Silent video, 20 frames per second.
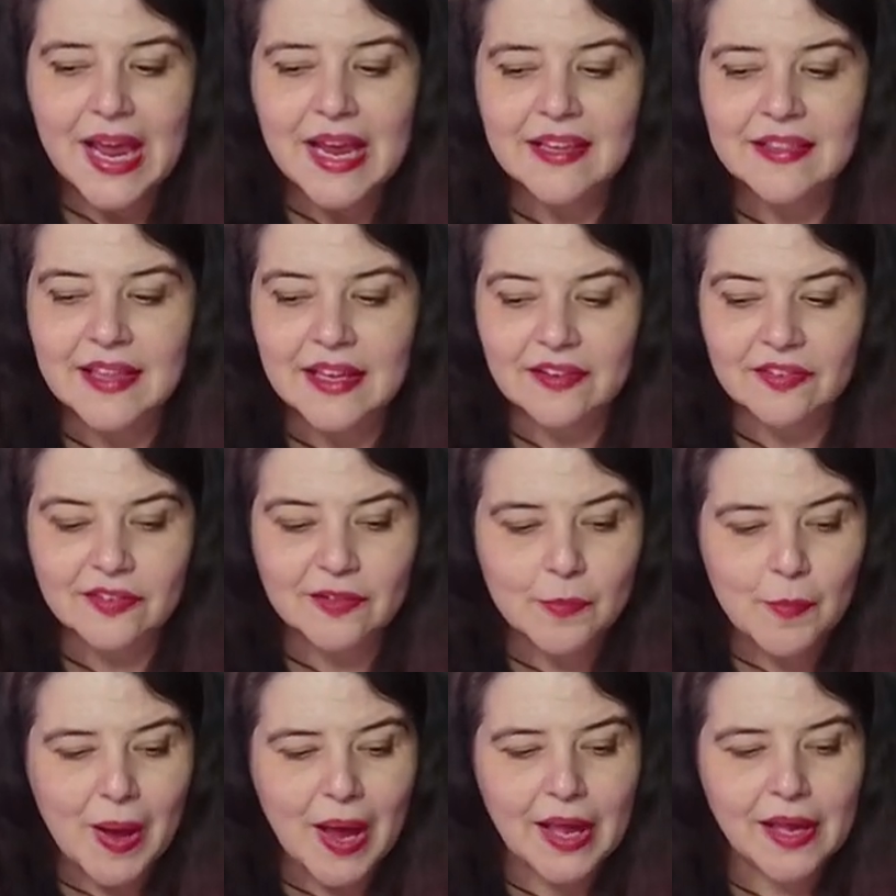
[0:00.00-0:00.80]
They
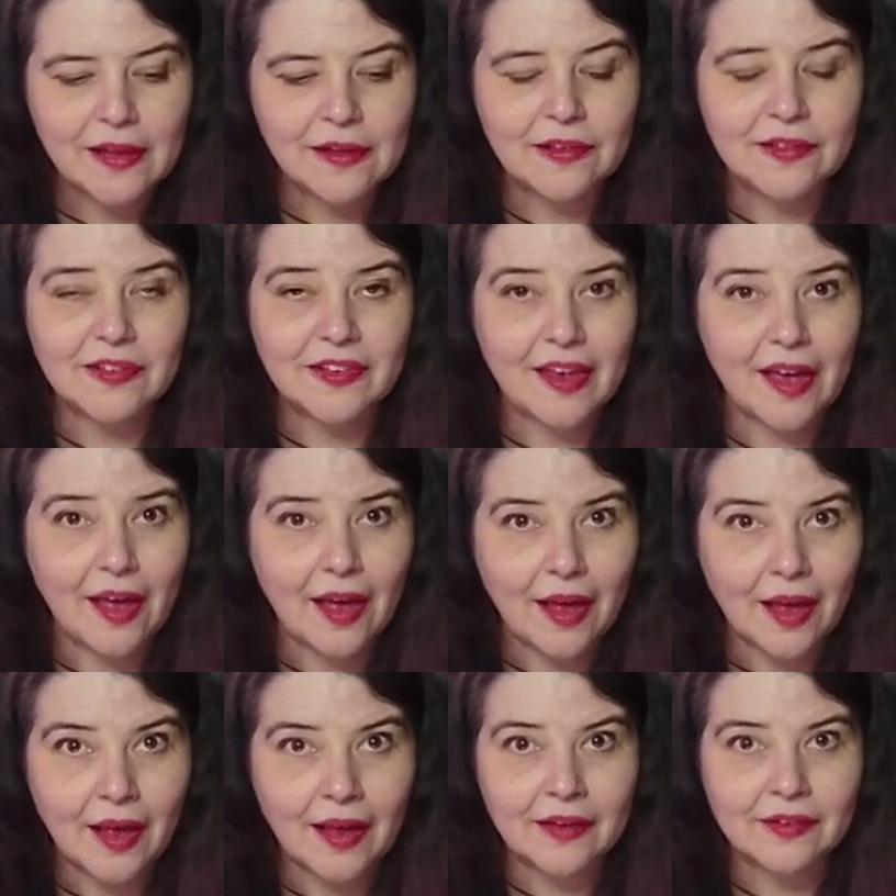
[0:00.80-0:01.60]
smiled to
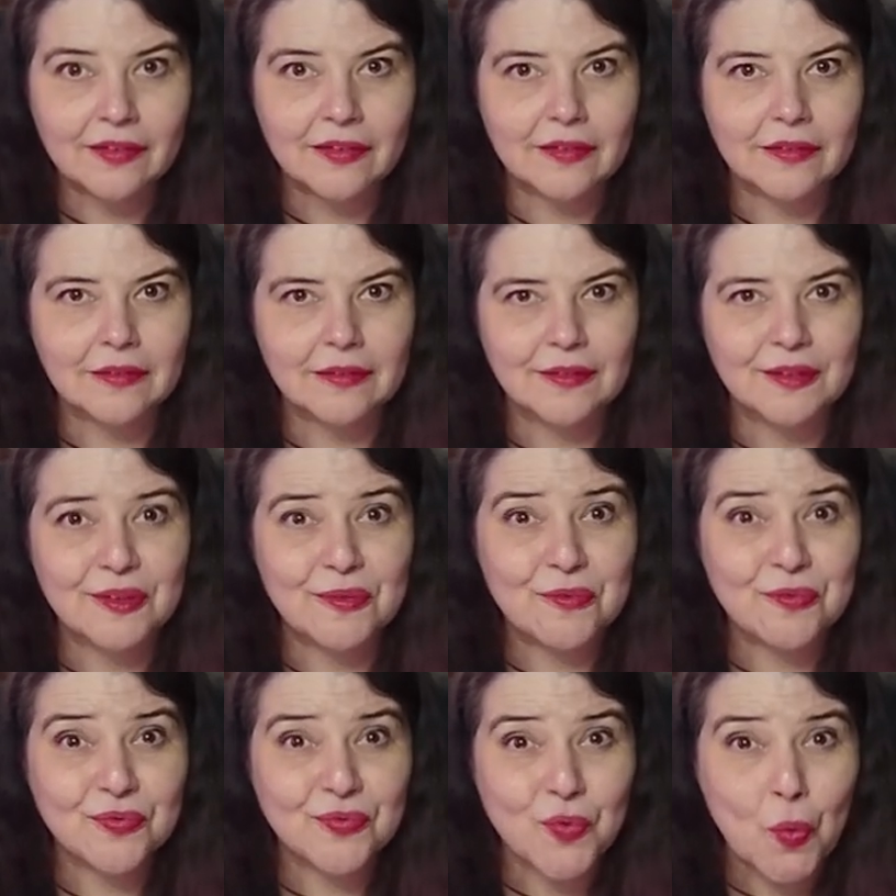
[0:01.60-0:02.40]
us
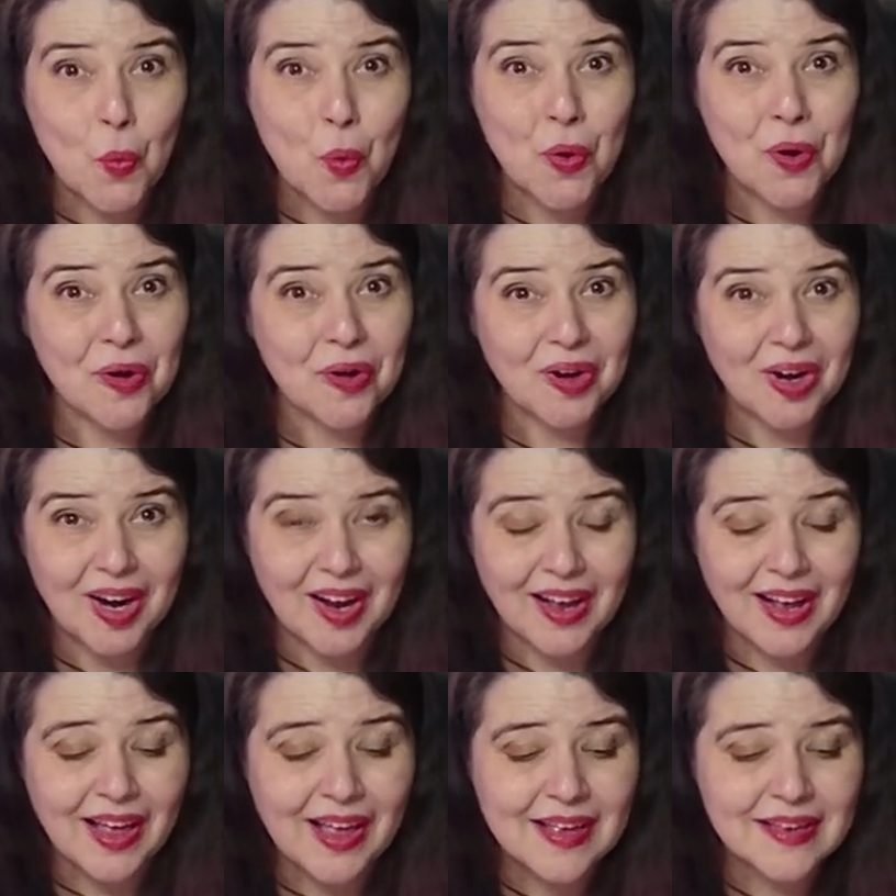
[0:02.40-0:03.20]
for
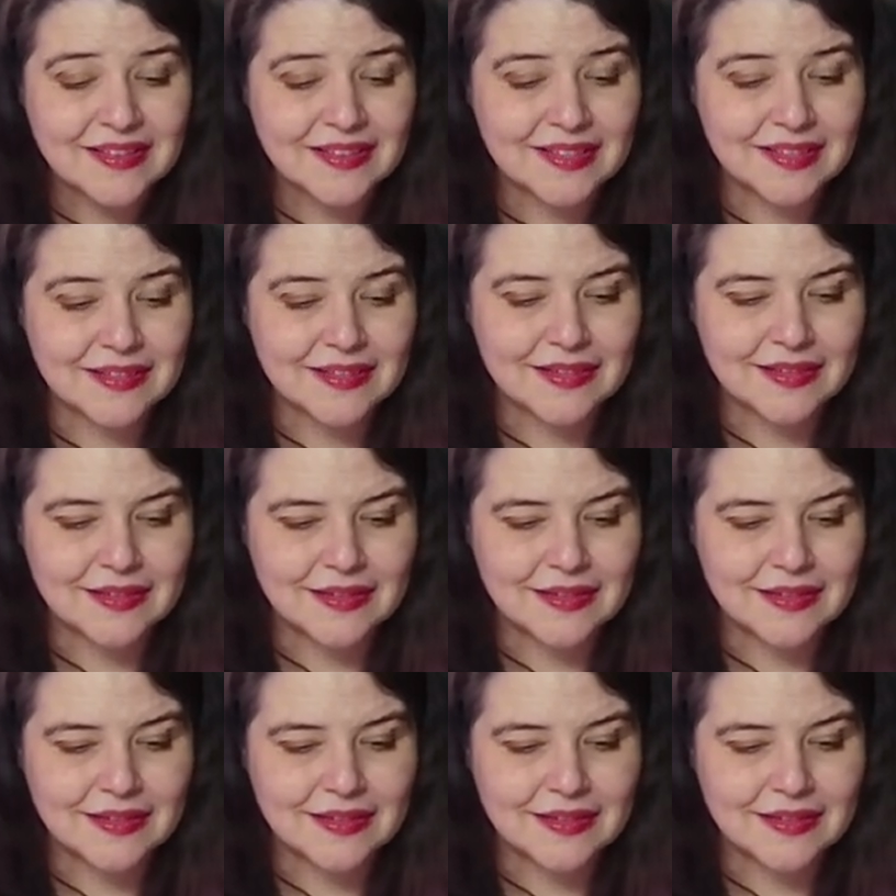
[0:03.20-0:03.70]
us.